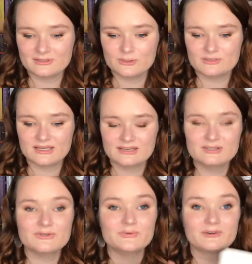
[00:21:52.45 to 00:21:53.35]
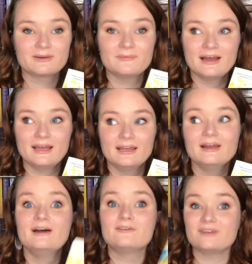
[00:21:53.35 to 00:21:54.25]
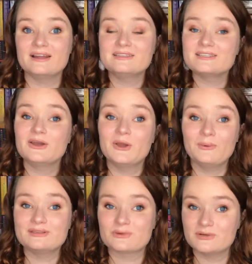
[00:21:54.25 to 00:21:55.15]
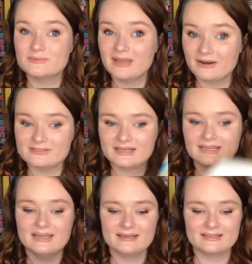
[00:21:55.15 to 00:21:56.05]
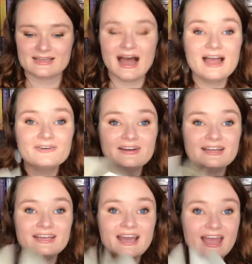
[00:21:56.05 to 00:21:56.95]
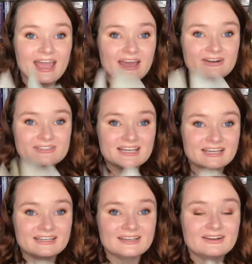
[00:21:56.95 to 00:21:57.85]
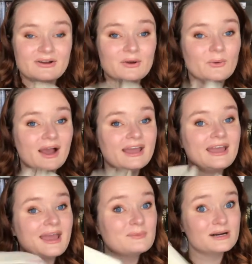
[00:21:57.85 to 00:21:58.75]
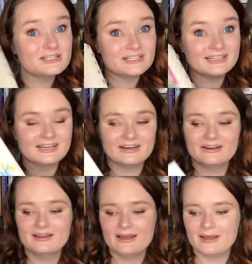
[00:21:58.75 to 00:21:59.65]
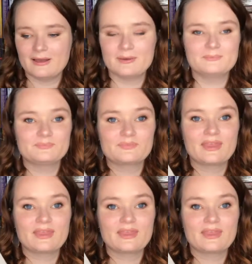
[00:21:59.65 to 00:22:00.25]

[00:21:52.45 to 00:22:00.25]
to send it to one of my friends who is going to be annotating it because I already annotated quite a bunch in here um,